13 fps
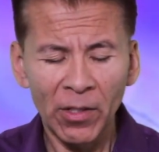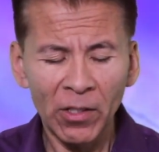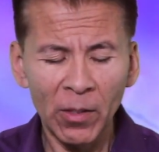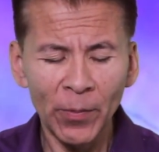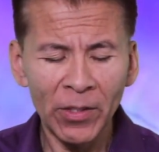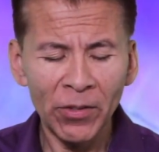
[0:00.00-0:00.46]

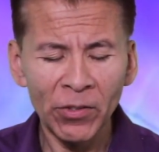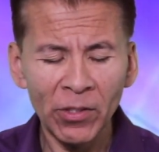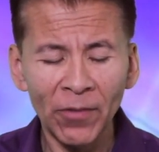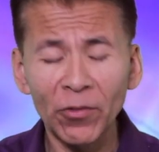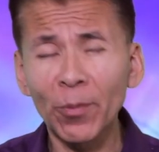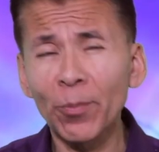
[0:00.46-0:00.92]
Commit
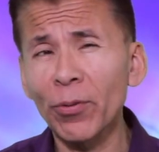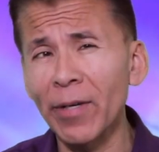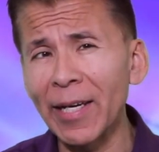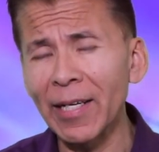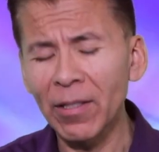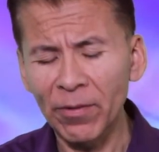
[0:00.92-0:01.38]
yourself to
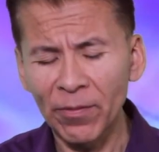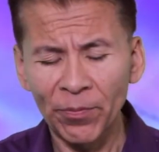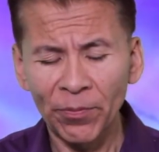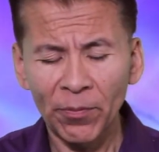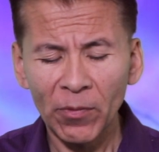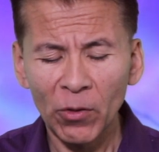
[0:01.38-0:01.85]
praying,
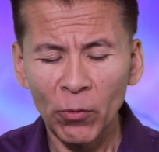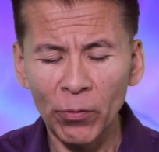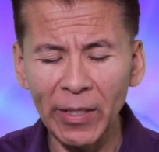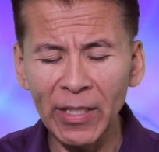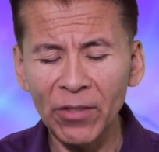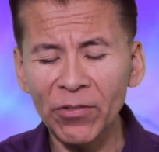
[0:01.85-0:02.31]

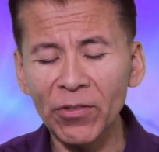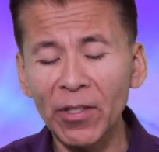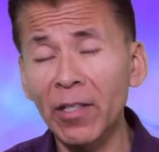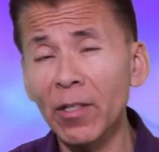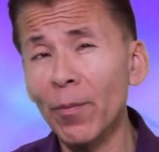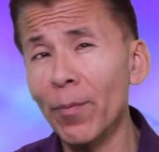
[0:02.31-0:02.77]
reading and
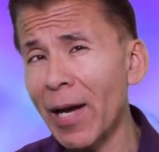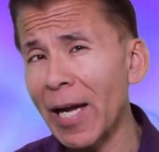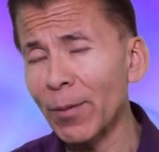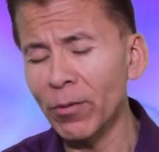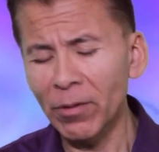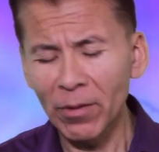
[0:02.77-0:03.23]
studying the
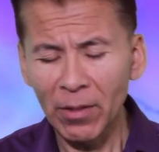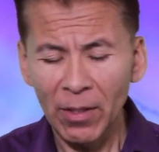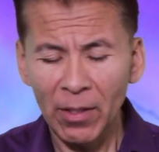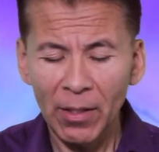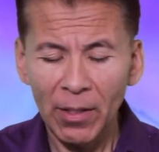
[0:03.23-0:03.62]
Bible,